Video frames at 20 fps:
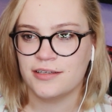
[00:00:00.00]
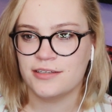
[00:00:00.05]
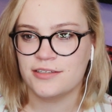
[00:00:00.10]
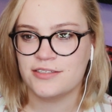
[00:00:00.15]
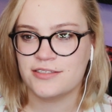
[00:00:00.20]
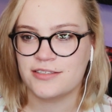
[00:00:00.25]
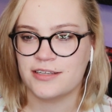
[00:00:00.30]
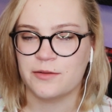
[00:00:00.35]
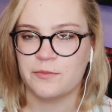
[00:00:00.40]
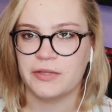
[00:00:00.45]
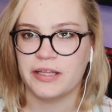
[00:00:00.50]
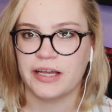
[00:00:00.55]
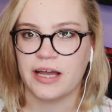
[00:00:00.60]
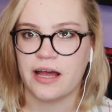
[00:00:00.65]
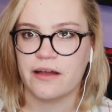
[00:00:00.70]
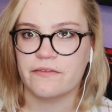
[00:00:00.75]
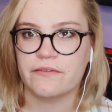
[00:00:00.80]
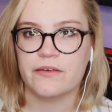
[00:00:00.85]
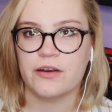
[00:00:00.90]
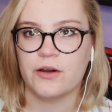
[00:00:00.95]
She's gonna be like, I
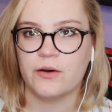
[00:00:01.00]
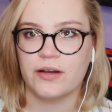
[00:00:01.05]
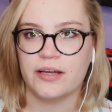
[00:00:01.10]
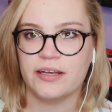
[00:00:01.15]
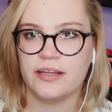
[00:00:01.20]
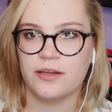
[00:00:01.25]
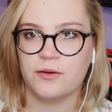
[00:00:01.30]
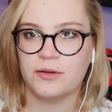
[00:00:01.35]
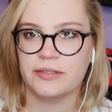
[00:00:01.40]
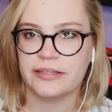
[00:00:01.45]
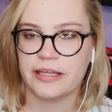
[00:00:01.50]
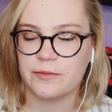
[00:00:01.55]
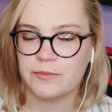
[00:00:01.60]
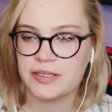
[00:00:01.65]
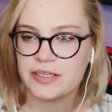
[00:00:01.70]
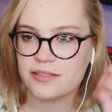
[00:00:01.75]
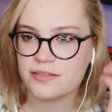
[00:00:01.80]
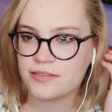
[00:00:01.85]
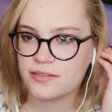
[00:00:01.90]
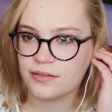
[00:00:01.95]
have no idea what that
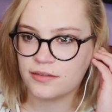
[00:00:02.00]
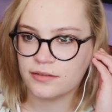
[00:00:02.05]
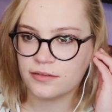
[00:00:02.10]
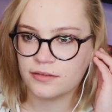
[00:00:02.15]
means.